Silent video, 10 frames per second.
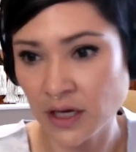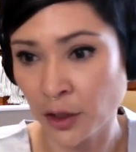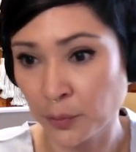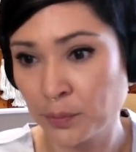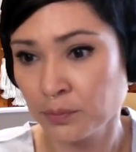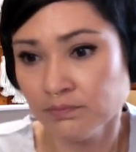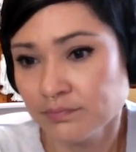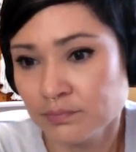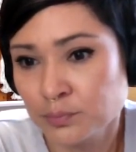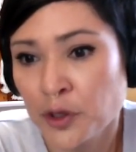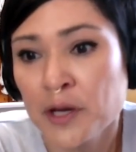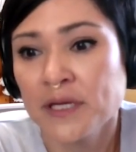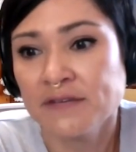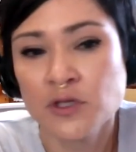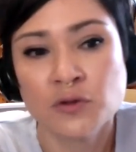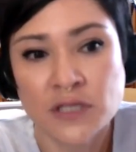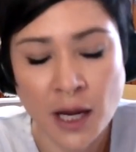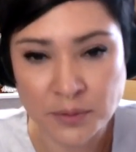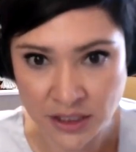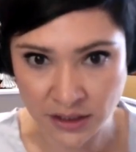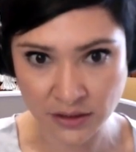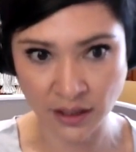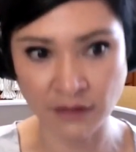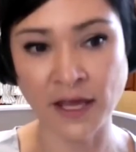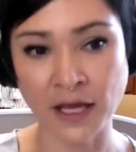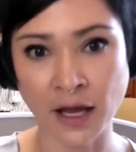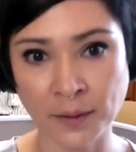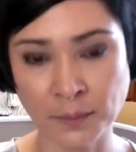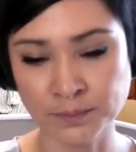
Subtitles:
are prohibitive to adoption of AI?